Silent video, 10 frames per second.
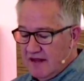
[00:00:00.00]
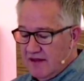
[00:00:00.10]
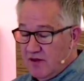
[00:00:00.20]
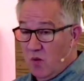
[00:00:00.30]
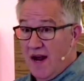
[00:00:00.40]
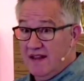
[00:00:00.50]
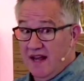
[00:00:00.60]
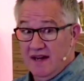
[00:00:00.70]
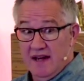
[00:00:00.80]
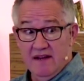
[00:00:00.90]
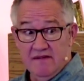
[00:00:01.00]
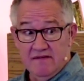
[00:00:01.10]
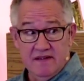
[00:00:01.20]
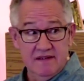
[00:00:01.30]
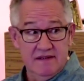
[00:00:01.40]
the way they live,
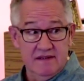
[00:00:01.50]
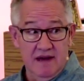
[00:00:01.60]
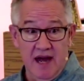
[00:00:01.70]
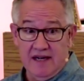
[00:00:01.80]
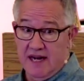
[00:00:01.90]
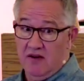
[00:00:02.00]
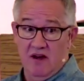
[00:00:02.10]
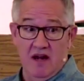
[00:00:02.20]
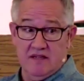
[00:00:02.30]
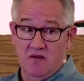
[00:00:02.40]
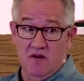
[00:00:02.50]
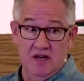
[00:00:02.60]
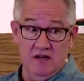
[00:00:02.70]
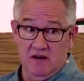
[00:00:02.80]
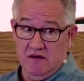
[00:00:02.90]
I doubt God's going
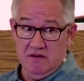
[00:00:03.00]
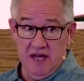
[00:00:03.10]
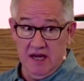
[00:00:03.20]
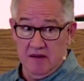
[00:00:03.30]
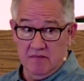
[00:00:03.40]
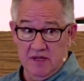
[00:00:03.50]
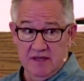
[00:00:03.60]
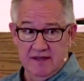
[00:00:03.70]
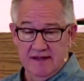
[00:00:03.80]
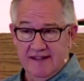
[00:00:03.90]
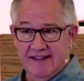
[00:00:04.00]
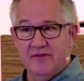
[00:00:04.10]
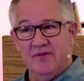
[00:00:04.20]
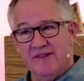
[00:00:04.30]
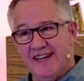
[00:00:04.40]
to include them.
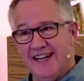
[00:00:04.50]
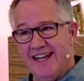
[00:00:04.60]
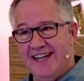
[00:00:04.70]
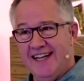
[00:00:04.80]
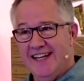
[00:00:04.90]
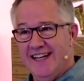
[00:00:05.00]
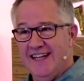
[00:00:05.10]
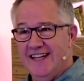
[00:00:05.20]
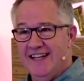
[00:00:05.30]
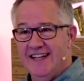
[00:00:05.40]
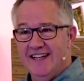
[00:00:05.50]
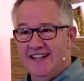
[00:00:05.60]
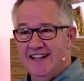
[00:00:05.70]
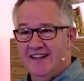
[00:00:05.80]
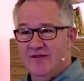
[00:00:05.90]
Really?
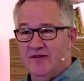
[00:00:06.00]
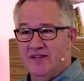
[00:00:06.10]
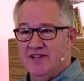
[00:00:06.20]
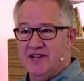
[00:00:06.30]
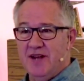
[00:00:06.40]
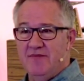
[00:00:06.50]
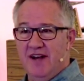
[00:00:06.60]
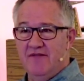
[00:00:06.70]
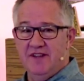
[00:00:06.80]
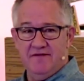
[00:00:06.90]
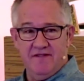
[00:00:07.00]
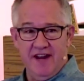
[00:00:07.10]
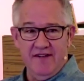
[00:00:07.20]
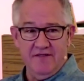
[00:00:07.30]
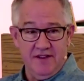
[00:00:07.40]
The same love that
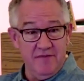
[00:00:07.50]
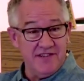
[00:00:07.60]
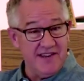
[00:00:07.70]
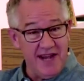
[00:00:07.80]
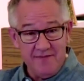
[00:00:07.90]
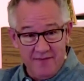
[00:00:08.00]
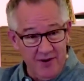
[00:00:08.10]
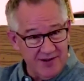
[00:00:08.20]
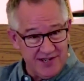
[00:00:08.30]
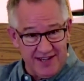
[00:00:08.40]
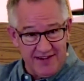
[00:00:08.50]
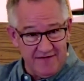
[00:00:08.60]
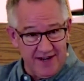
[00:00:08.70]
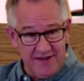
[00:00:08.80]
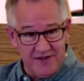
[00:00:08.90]
forgave, the same mercy that
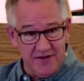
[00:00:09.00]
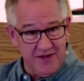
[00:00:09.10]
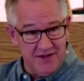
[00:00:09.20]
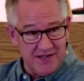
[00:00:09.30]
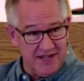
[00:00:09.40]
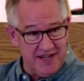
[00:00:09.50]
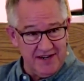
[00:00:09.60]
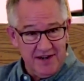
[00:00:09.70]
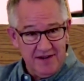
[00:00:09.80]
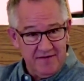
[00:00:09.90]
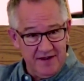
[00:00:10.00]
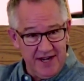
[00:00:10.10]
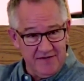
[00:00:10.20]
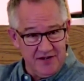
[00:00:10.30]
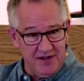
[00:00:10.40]
forgives you your sin,
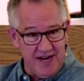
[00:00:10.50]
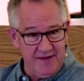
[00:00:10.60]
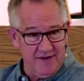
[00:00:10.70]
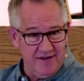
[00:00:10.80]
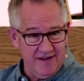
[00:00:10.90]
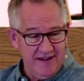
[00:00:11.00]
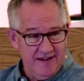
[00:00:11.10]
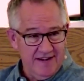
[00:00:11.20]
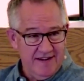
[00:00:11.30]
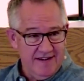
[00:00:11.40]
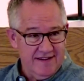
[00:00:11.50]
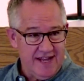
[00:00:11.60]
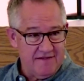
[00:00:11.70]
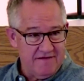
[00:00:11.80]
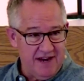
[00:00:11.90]
forgives your neighbor,
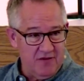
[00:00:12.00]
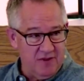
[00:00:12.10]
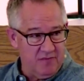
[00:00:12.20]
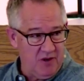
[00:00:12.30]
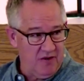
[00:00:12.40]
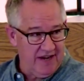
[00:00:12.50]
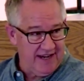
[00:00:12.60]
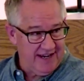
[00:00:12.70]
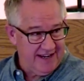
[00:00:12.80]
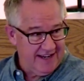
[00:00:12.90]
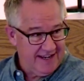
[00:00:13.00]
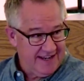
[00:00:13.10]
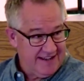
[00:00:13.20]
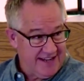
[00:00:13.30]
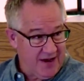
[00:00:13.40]
that fellow employee,
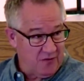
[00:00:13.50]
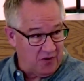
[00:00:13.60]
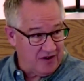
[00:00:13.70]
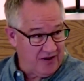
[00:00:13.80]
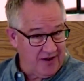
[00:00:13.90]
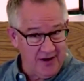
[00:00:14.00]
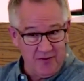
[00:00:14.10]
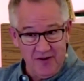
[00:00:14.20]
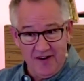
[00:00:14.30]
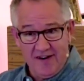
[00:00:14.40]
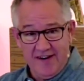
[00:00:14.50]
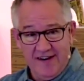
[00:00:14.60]
that worker at work,